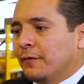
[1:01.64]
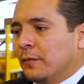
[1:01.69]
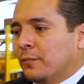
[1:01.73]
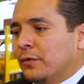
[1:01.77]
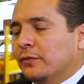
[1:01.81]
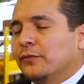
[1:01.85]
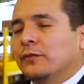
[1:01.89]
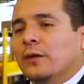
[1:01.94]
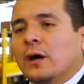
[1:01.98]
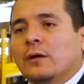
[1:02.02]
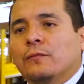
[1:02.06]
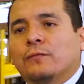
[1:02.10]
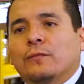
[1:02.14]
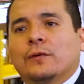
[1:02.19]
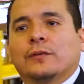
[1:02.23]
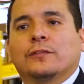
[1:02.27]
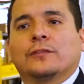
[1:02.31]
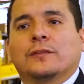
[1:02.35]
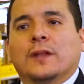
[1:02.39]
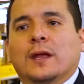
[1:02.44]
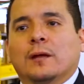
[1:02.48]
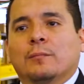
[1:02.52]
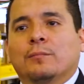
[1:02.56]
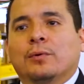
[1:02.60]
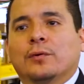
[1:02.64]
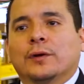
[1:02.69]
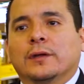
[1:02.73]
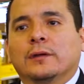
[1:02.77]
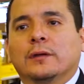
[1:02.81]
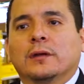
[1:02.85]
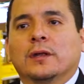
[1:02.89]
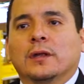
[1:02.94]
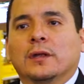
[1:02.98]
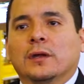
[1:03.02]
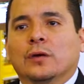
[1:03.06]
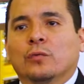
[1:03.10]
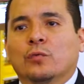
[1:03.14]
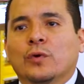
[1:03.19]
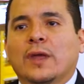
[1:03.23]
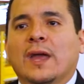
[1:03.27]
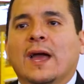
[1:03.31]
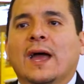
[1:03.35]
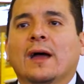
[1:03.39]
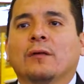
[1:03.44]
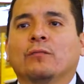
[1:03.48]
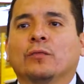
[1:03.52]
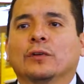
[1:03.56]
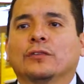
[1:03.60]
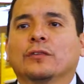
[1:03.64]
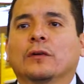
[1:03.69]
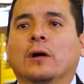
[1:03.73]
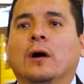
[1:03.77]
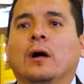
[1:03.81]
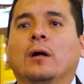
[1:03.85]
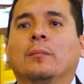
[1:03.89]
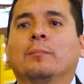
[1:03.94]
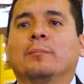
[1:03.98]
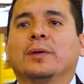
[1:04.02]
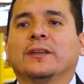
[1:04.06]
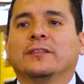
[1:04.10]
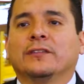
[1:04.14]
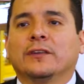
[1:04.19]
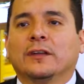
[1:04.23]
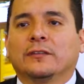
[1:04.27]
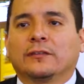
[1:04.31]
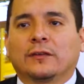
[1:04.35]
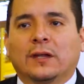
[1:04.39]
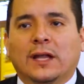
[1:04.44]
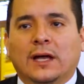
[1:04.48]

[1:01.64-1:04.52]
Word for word: From a software standpoint, we have what's called business